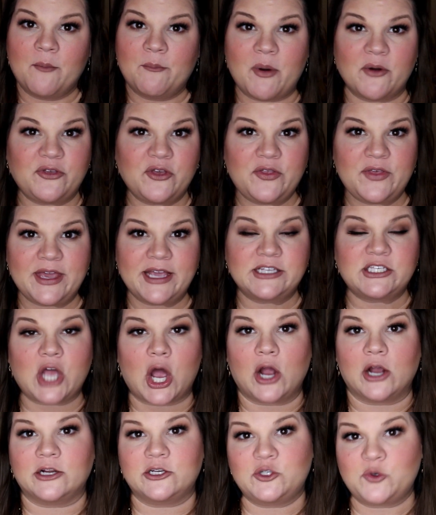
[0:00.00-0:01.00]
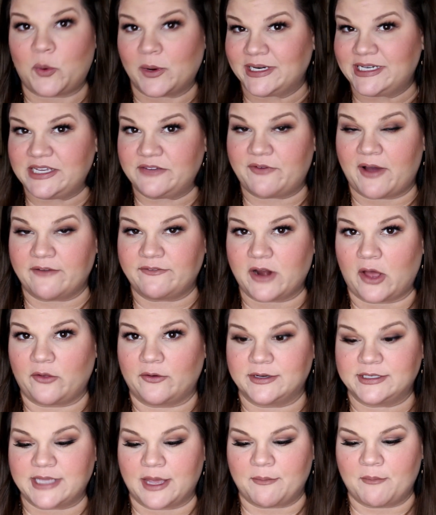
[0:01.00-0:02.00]
Both of these are
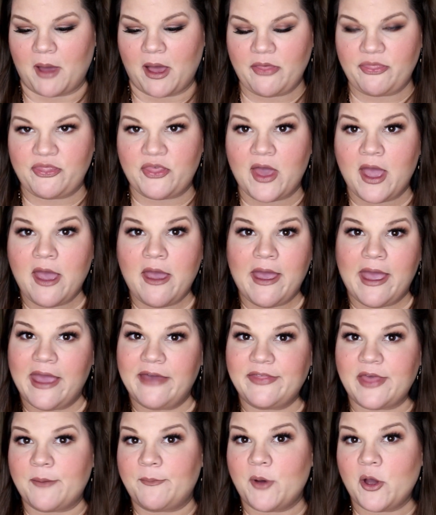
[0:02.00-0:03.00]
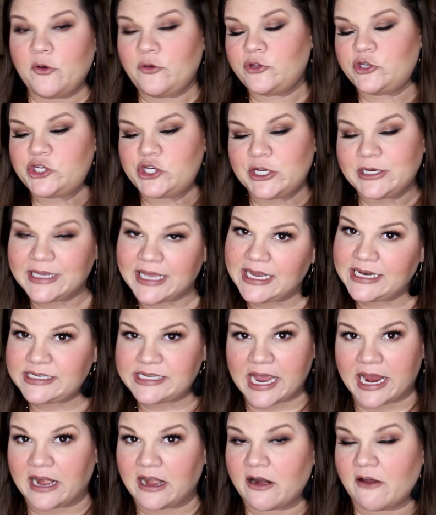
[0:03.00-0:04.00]
$25 a month, and they both should
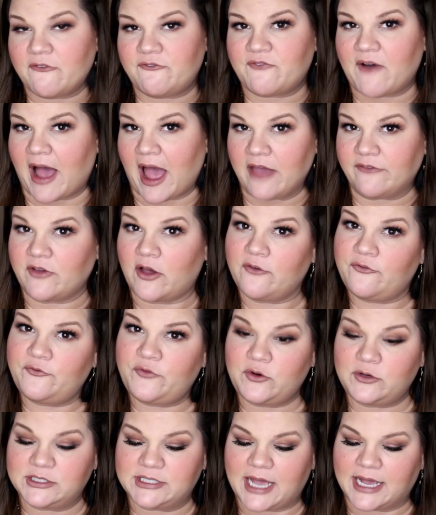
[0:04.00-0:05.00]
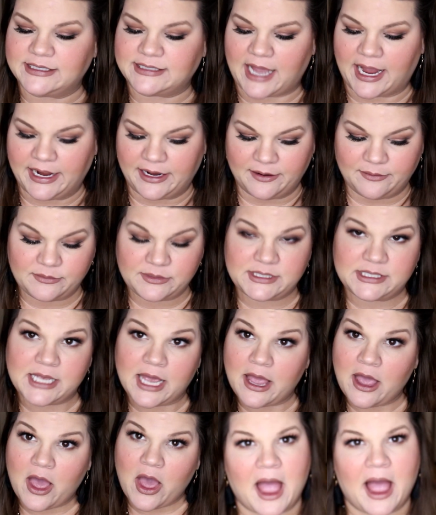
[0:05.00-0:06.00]
contain 5 full-size items.
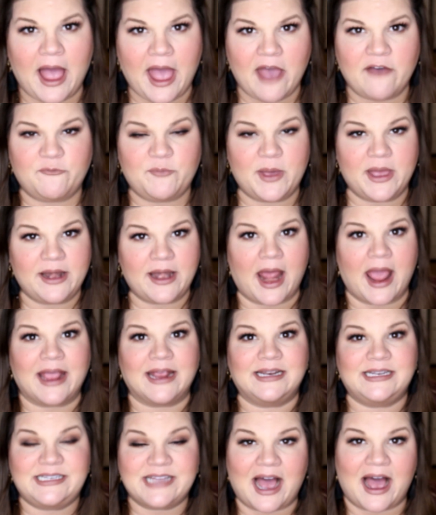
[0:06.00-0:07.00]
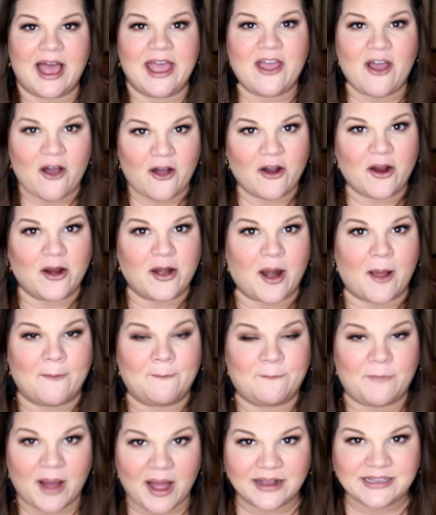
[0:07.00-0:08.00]
I have been a die-hard
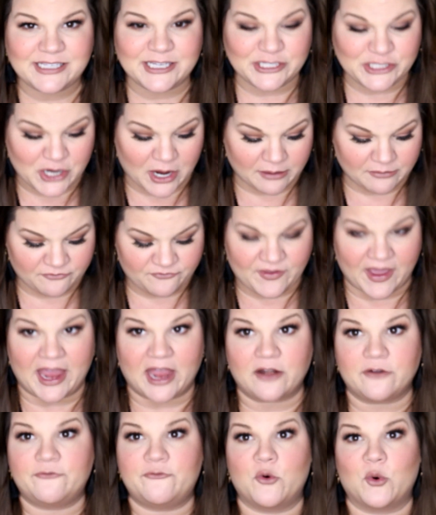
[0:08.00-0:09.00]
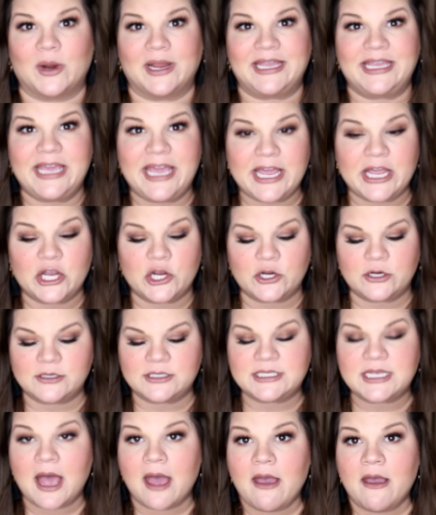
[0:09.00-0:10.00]
Boxy Charm fan for
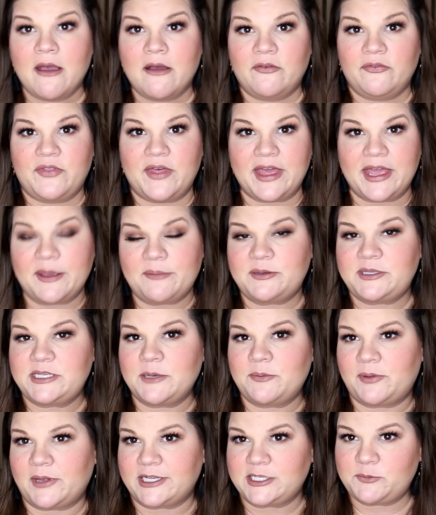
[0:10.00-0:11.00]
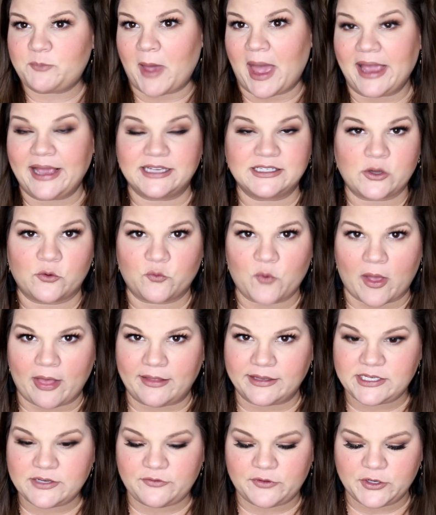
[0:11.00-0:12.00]
years. The IPSY Plus bag is
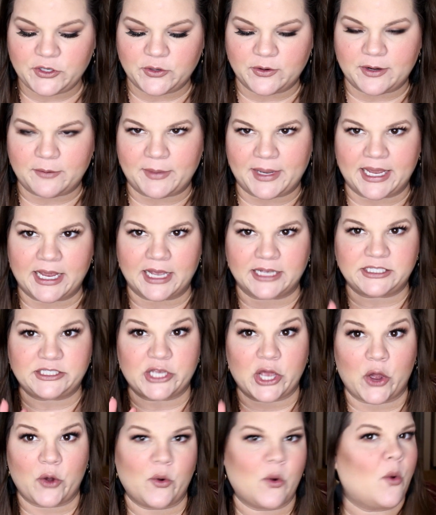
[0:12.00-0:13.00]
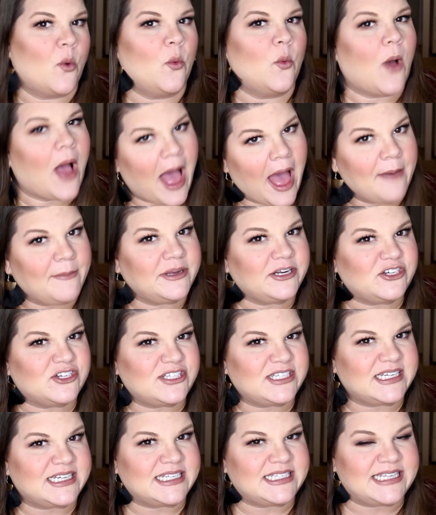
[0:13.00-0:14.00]
relatively new to me, so I'm
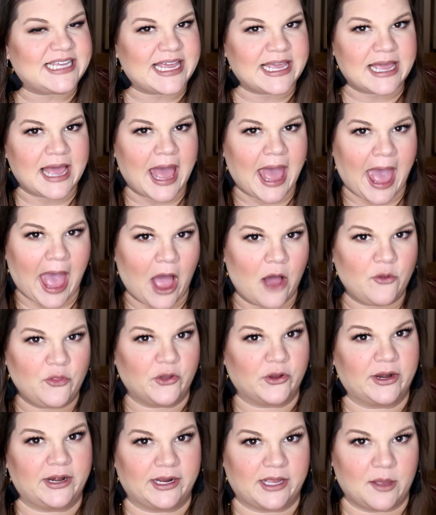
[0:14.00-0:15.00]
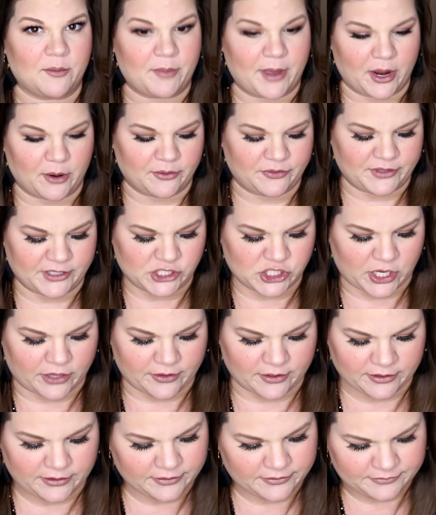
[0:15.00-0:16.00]
interested to see how they're going to compare with each
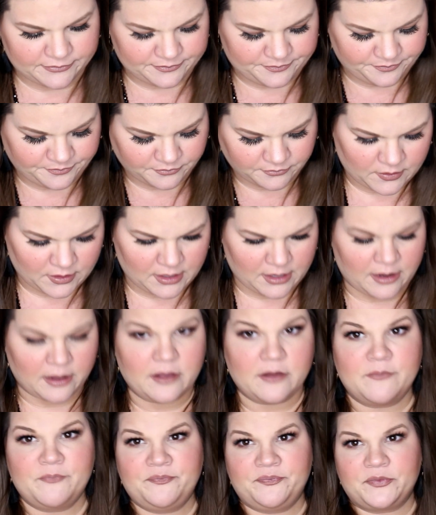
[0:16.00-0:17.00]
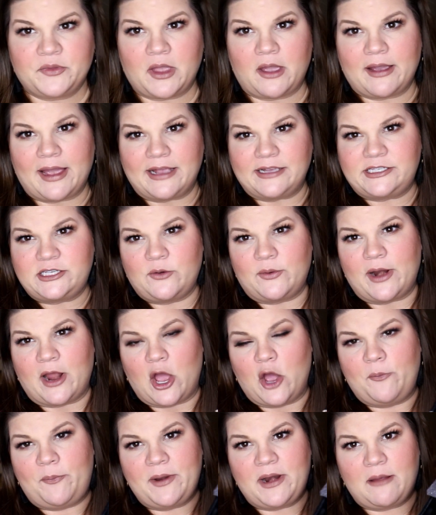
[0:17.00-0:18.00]
other. Okay, so when
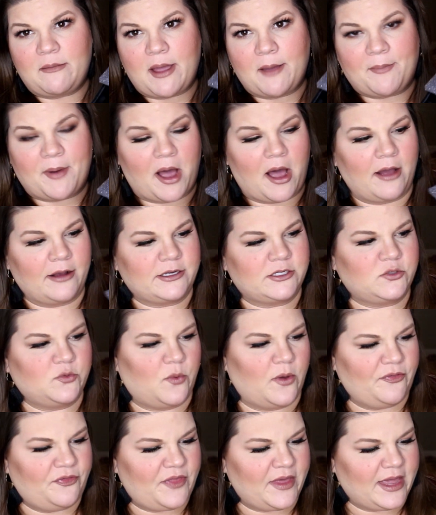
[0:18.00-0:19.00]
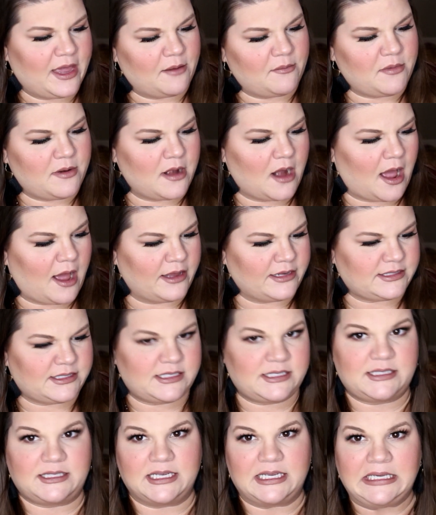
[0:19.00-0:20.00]
I open up my box, one thing I'm not
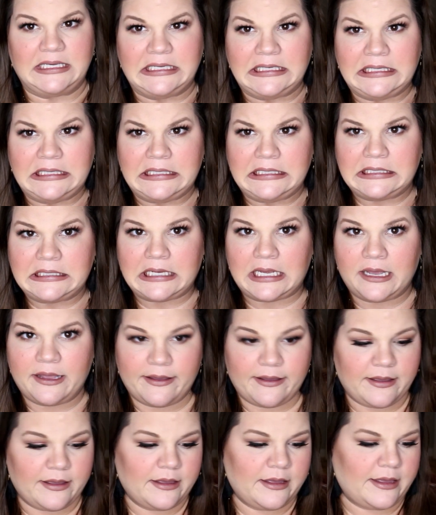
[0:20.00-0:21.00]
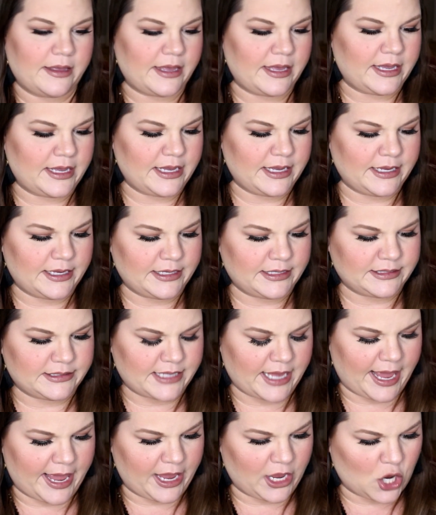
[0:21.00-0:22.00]
seeing is
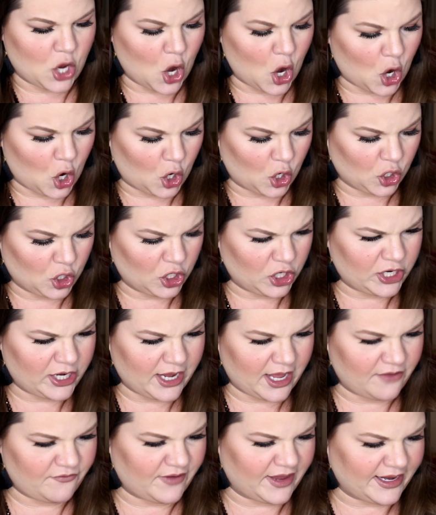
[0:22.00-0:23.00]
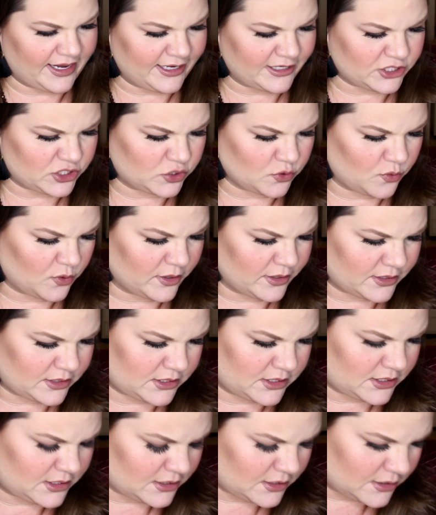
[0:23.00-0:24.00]
a card of any
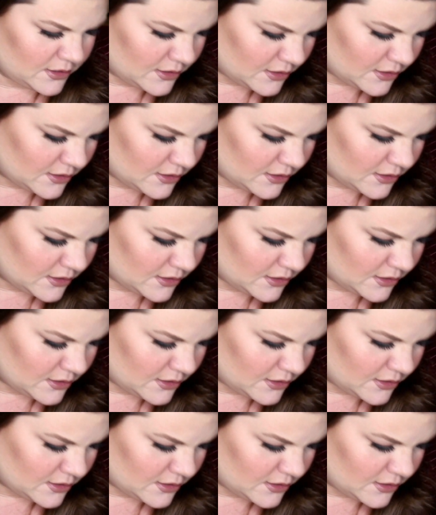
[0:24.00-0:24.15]
sort.